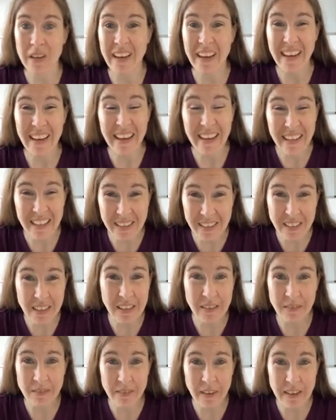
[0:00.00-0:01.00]
isn't in
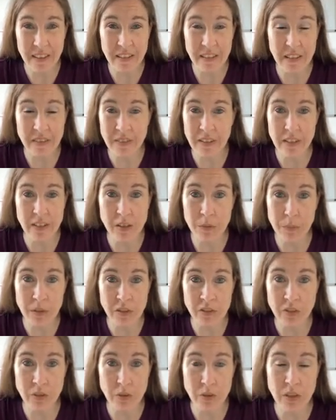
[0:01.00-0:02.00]
fact even
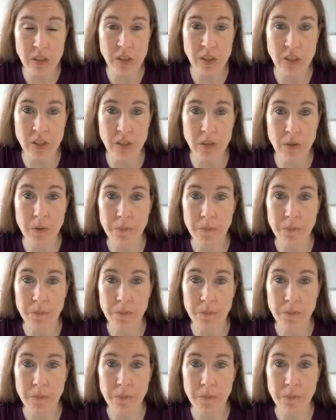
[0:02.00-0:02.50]
endometrial tissue.